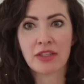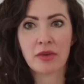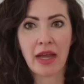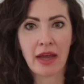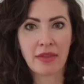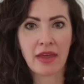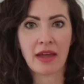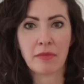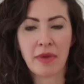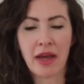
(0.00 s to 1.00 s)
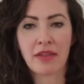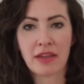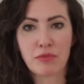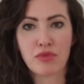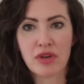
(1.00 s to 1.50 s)
So I had that
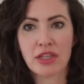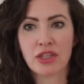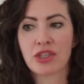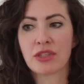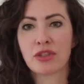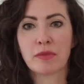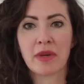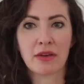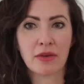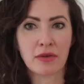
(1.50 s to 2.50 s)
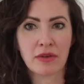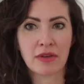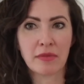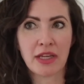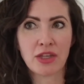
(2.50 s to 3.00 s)
empathic bridge to my own
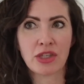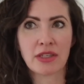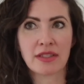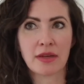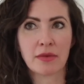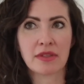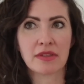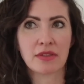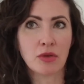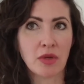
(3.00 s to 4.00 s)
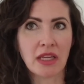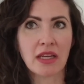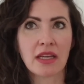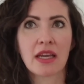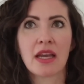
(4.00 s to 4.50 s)
patients that was
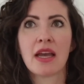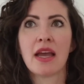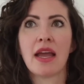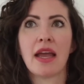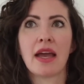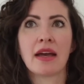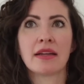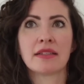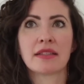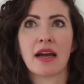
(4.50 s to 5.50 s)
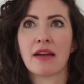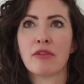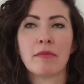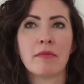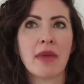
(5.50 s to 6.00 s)
unique. And I
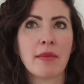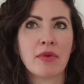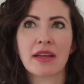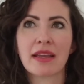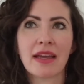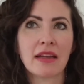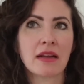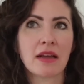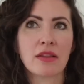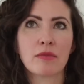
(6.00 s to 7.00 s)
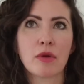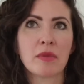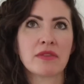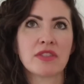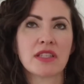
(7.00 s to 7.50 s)
remember, again, another
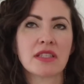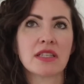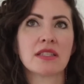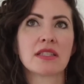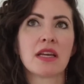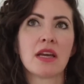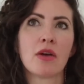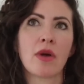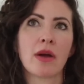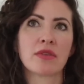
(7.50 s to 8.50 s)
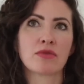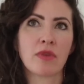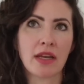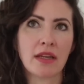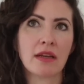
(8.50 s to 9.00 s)
moment of dissonance where I was
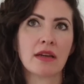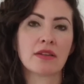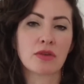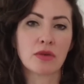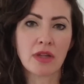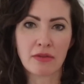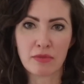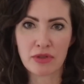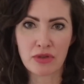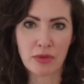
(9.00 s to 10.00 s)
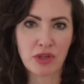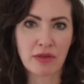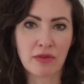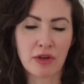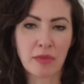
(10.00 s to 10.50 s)
writing a Zoloft prescription
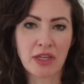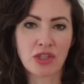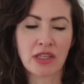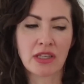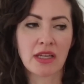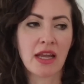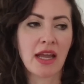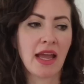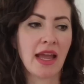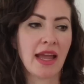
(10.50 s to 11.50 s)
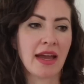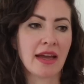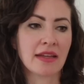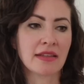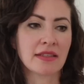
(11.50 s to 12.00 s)
for a patient,
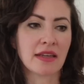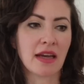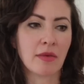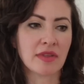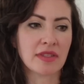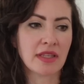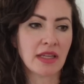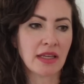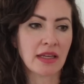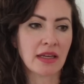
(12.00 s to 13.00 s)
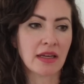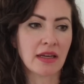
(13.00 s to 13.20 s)
and I was thinking,